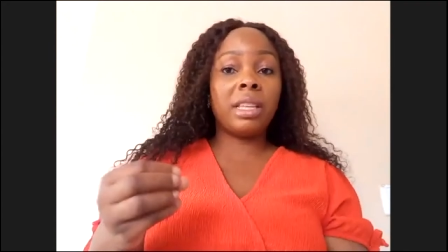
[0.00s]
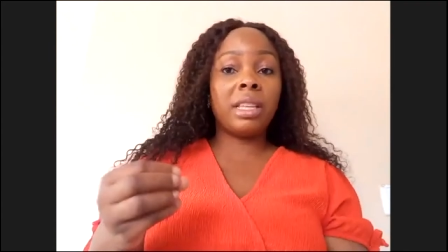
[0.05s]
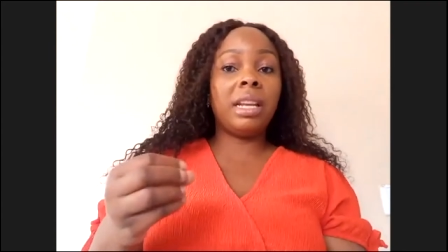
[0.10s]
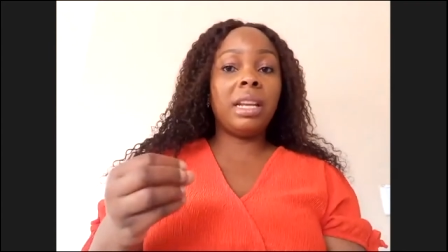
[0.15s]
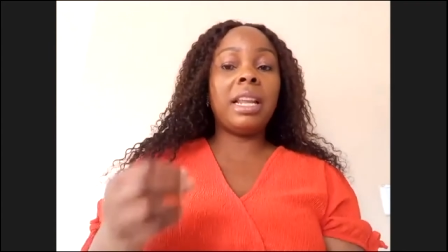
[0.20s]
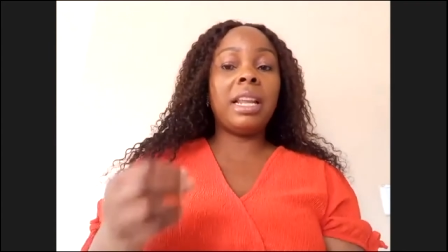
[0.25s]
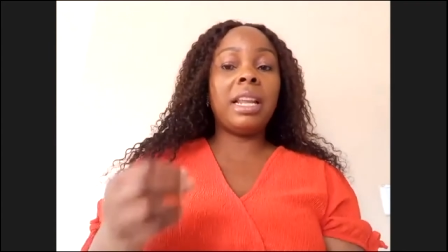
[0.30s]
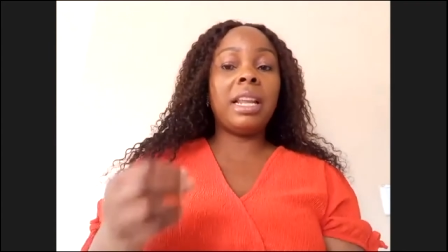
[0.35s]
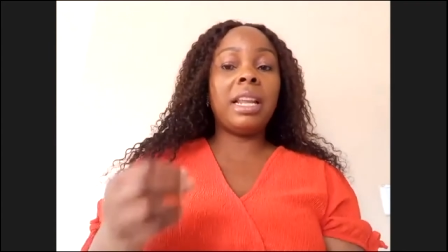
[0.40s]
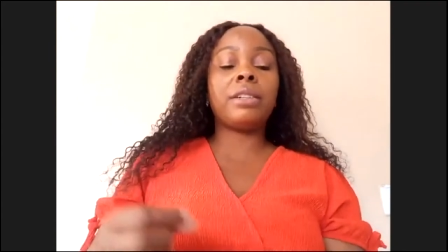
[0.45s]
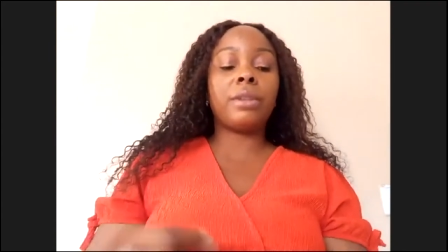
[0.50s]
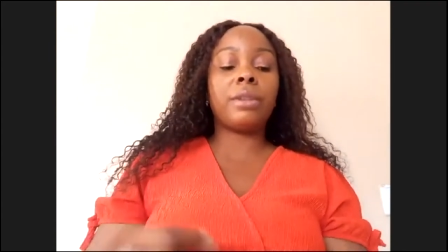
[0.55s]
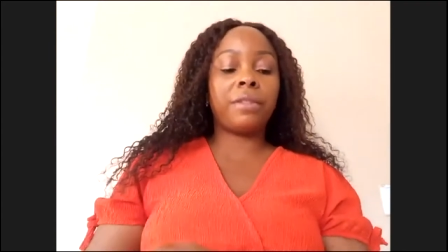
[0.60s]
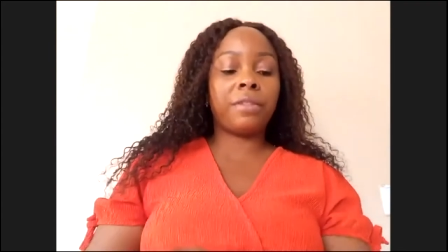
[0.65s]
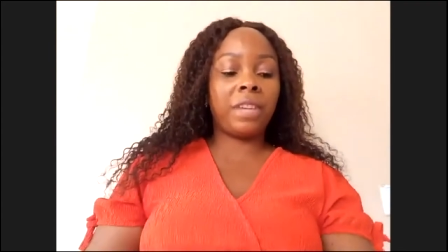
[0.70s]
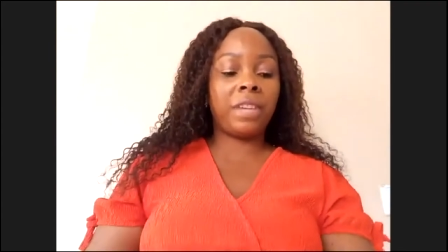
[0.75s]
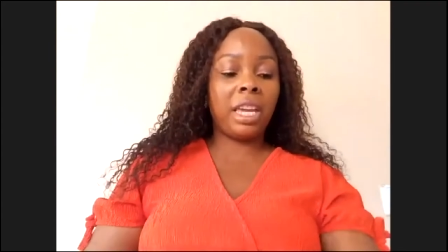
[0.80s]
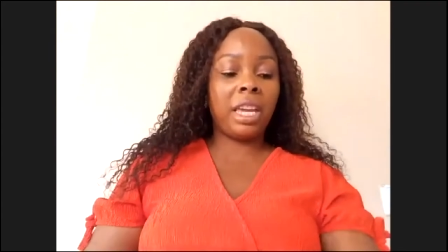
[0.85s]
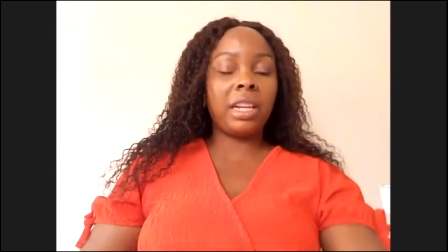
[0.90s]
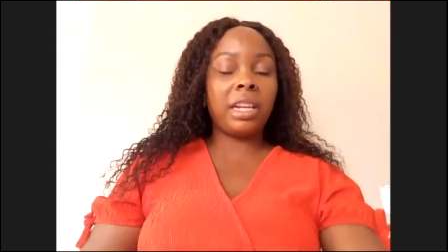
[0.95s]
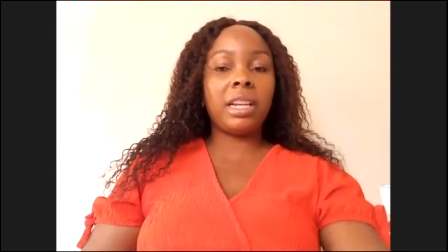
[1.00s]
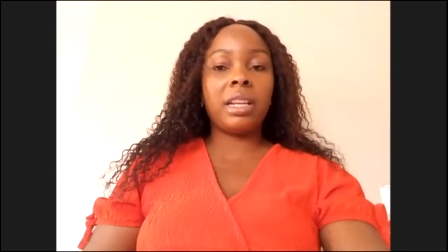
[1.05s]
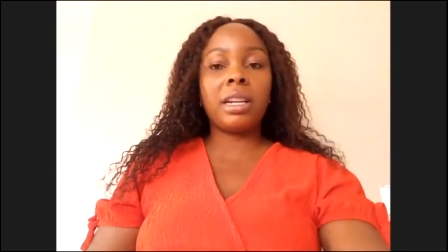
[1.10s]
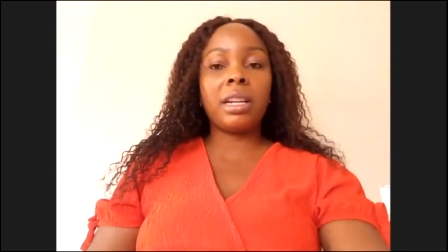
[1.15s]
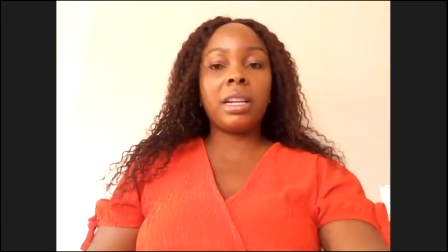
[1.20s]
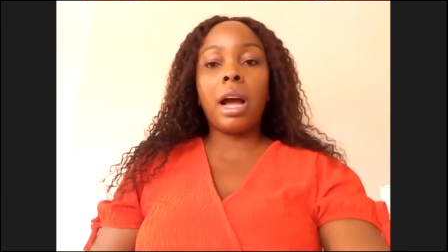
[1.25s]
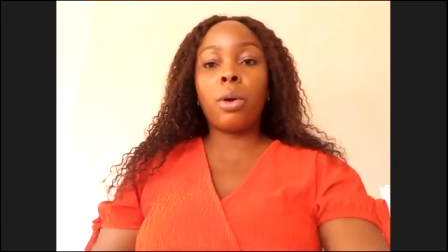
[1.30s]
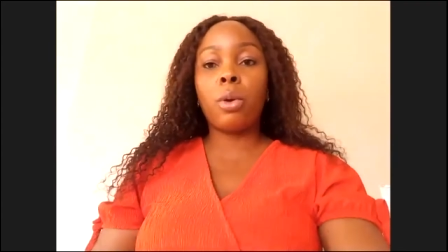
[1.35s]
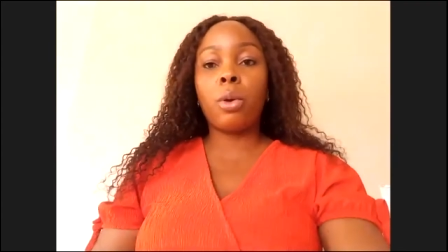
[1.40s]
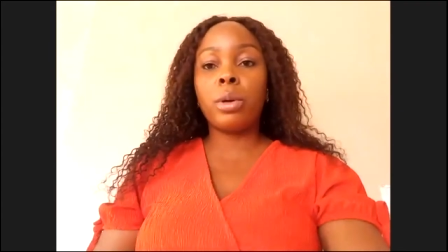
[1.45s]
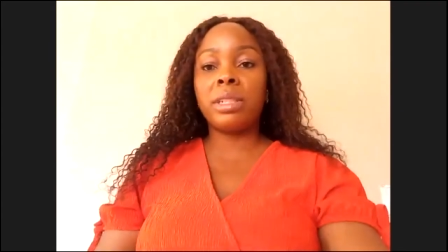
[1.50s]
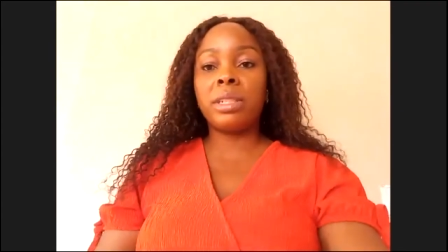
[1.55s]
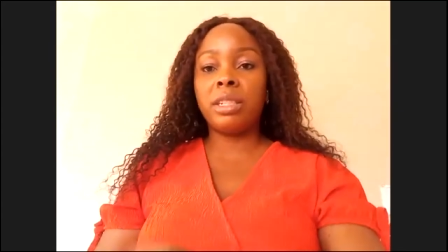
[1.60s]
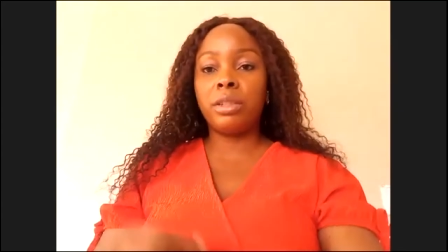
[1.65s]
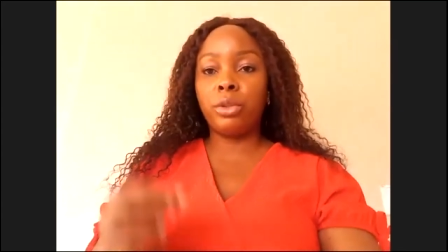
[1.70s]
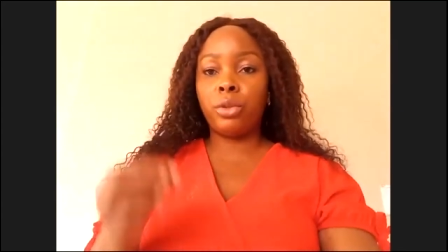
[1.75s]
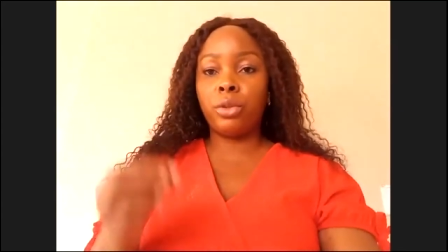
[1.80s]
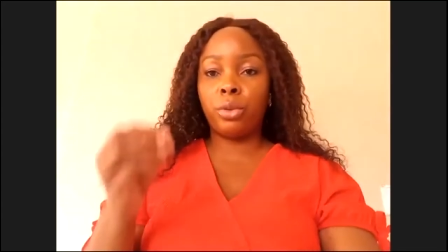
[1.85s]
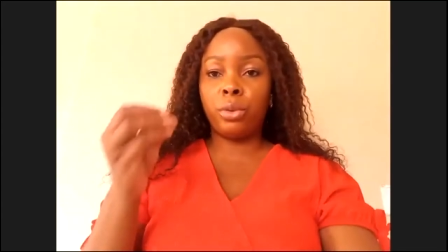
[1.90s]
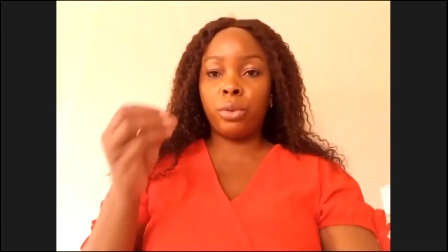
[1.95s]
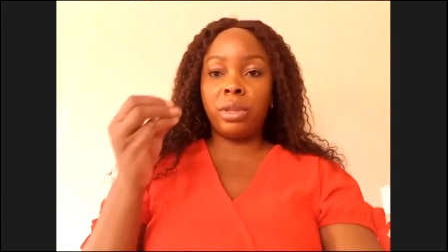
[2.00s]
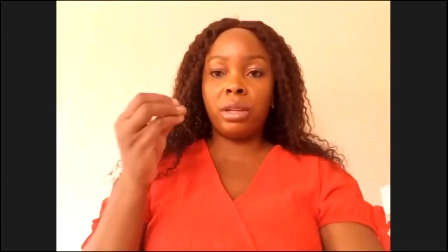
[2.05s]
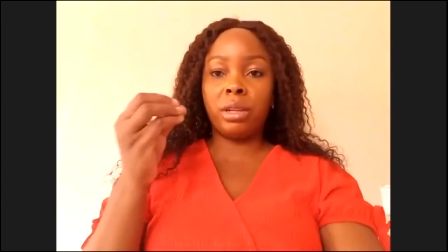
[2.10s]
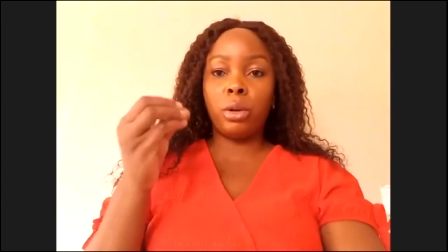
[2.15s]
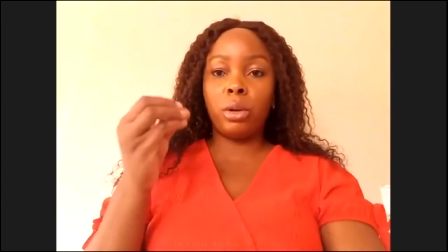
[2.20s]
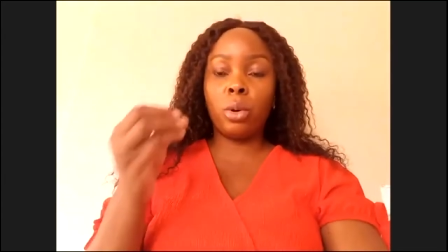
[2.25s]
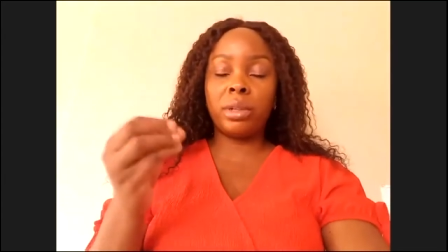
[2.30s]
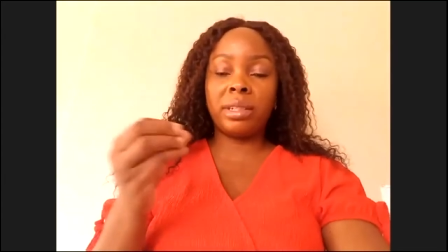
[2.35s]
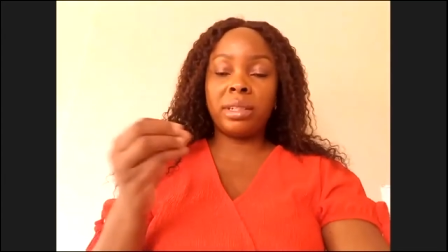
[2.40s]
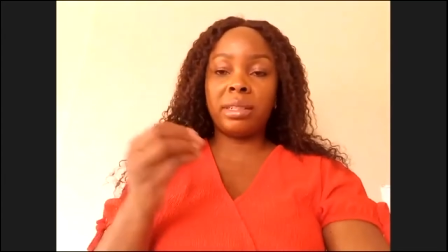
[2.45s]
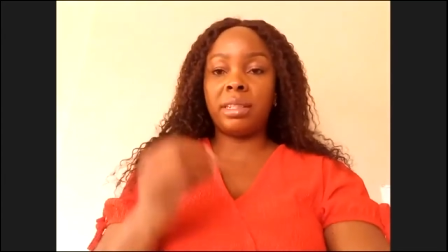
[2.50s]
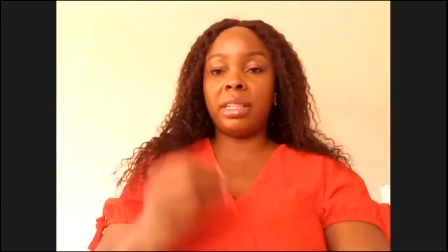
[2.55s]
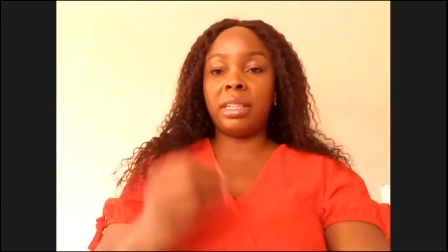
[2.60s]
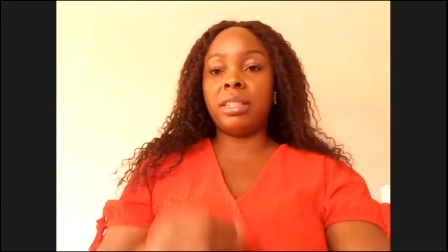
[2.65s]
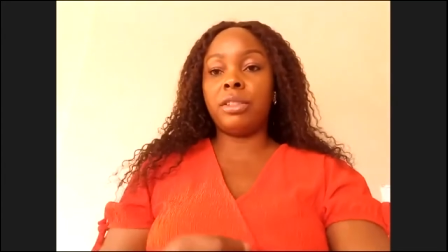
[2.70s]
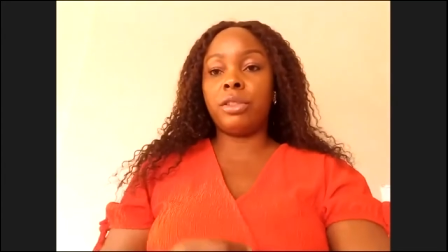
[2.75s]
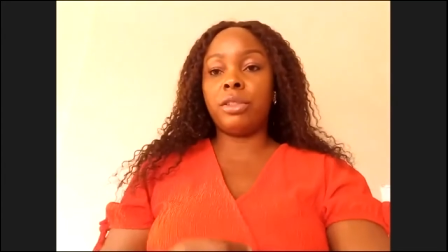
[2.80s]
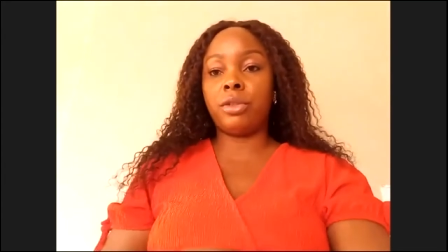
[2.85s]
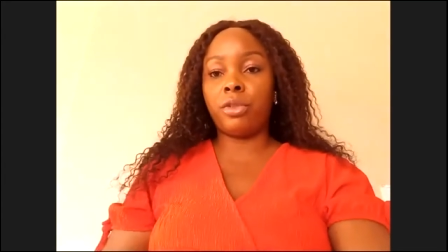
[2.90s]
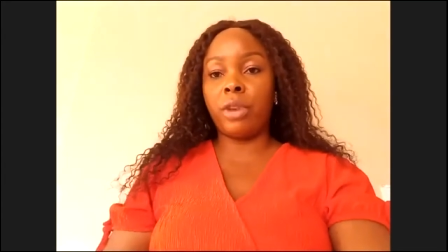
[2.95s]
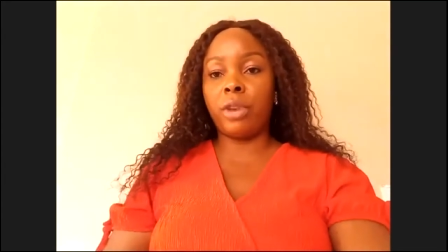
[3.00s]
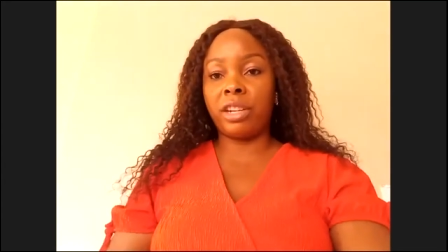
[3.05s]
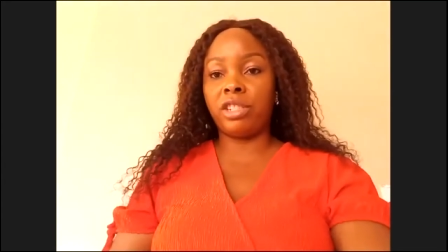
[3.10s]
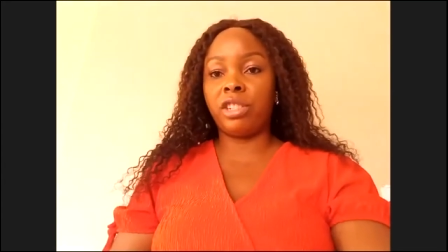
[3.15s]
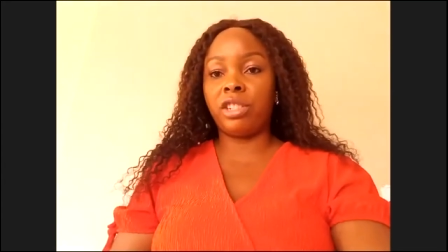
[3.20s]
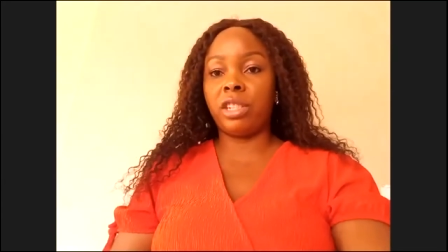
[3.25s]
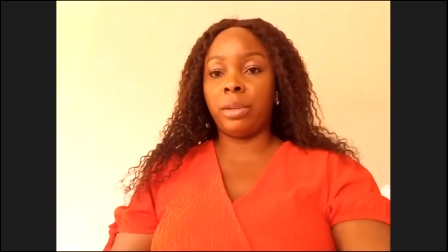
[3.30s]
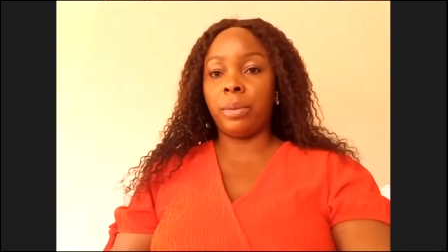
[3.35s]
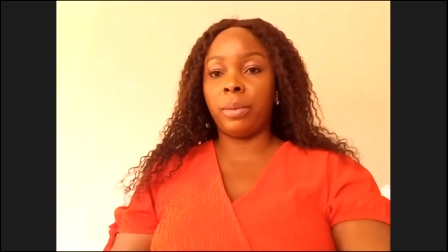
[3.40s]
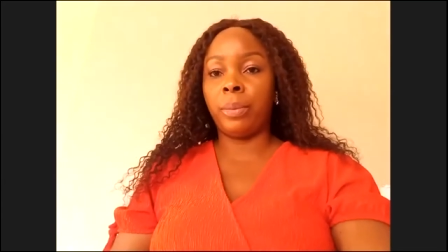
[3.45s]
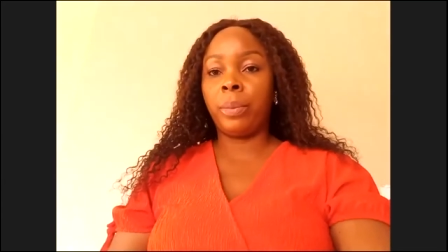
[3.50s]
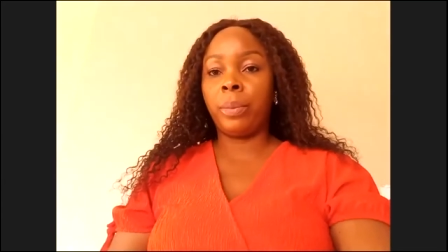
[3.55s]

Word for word: the land of Canaan according to the Lord's instruction.